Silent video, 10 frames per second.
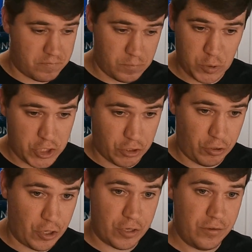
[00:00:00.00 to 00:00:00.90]
was still
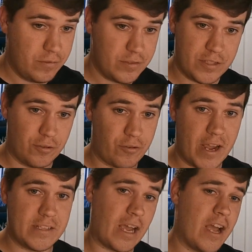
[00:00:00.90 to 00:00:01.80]
good, still
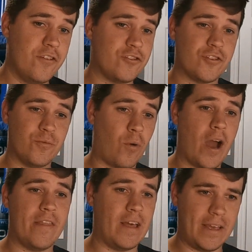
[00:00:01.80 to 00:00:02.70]
crazy. I understood
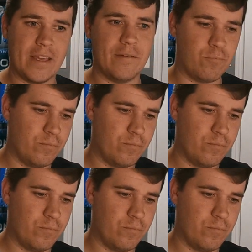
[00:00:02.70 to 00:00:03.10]
why it